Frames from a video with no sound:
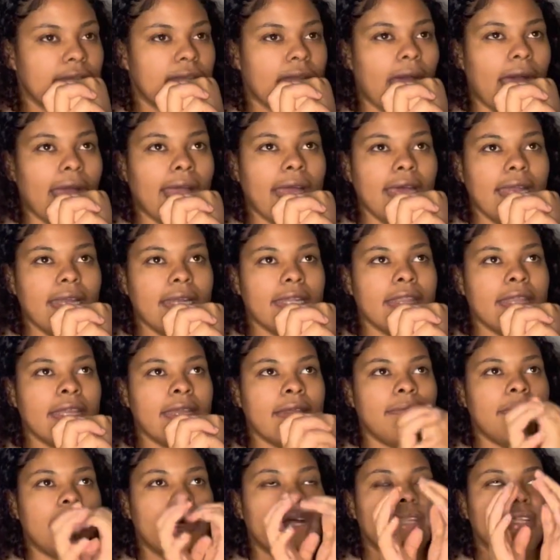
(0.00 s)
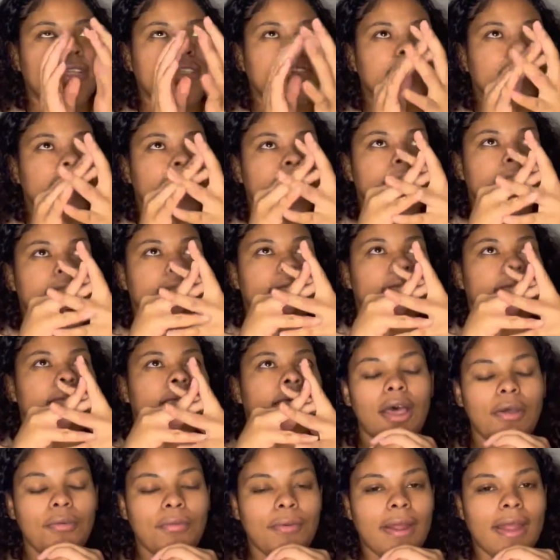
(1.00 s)
I gotta think about this one.
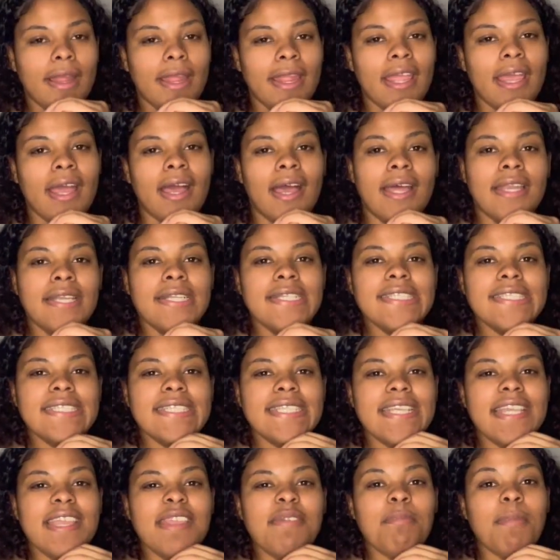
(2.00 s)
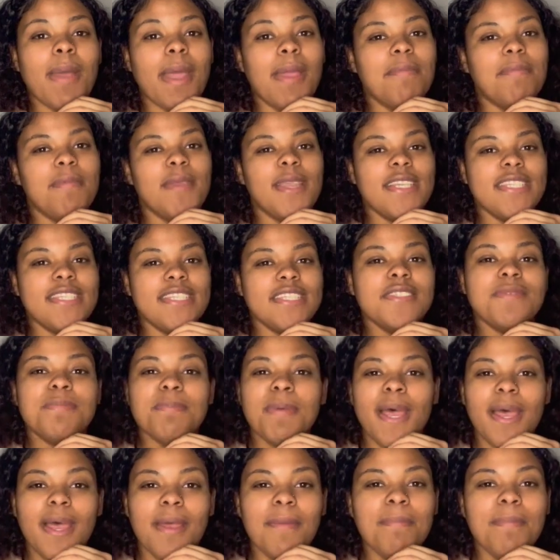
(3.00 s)
All right, honestly, my biggest
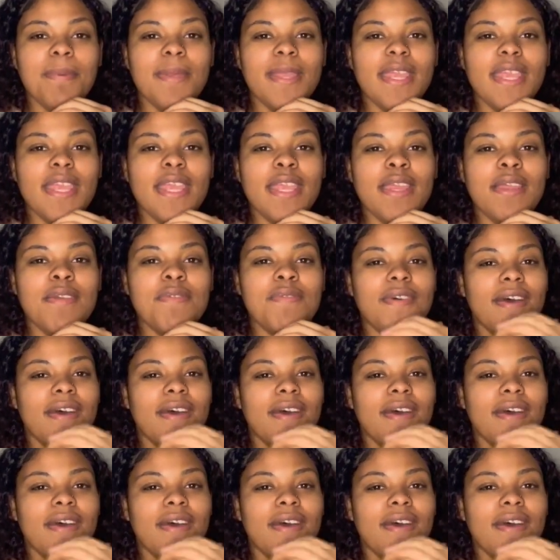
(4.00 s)
pet peeve,